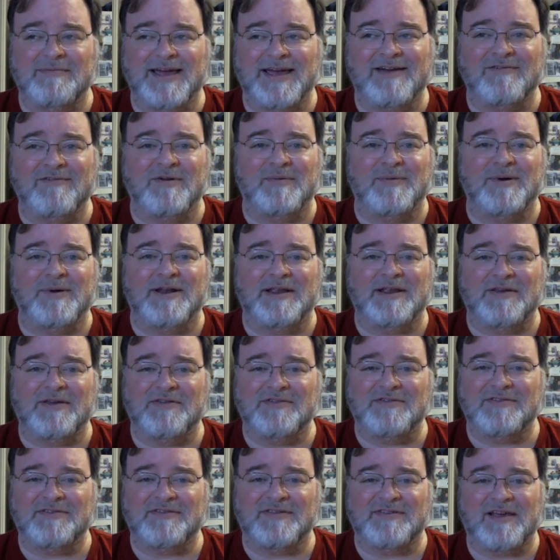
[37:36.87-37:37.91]
Everybody
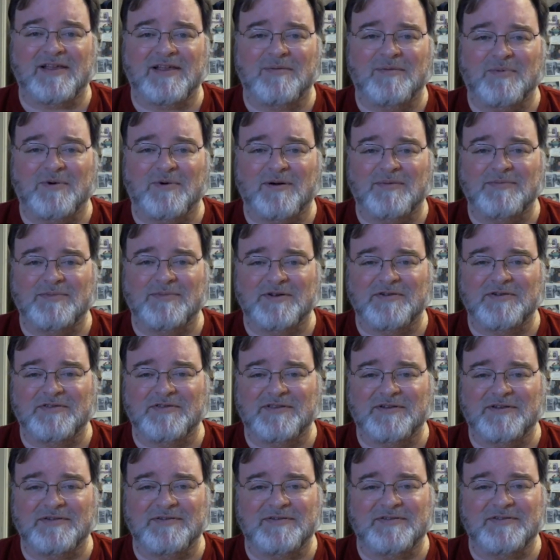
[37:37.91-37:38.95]
uses teleprompters.
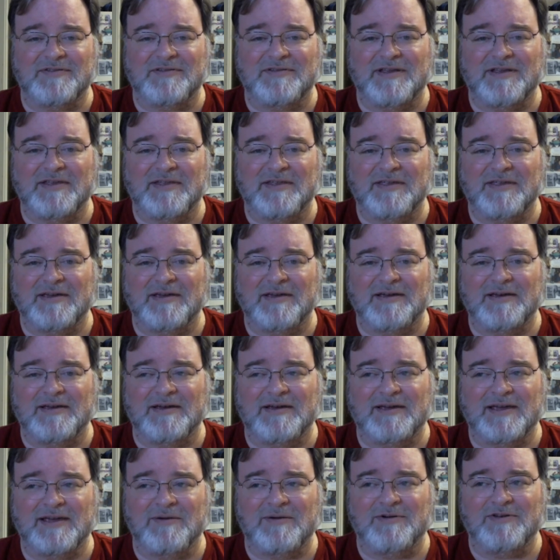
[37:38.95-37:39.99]
There's nothing,
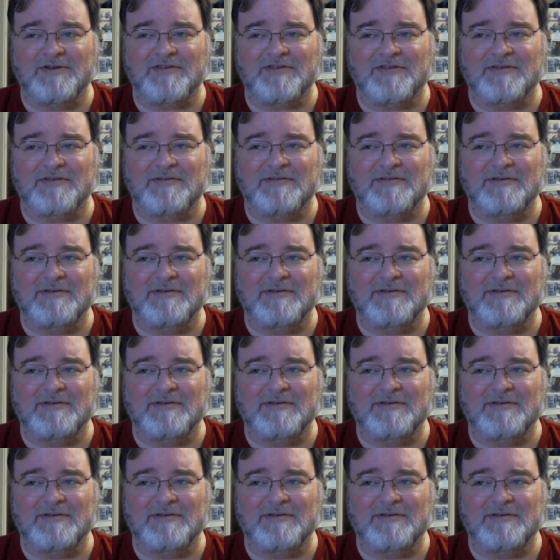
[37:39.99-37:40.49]
he wasn't